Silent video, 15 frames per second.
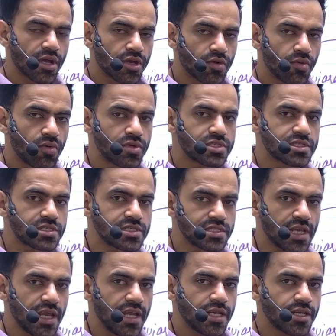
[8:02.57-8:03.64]
gross
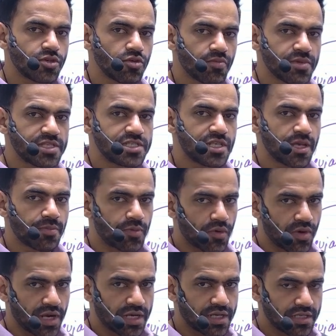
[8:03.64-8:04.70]
state domestic
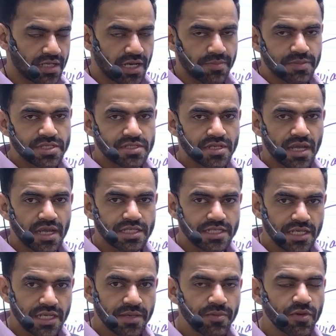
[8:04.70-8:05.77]
product. That means the
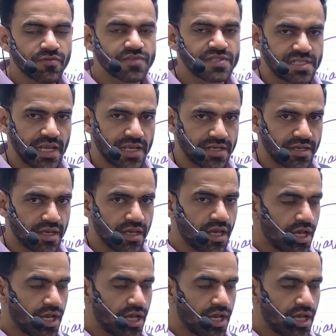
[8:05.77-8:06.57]
GDP of state.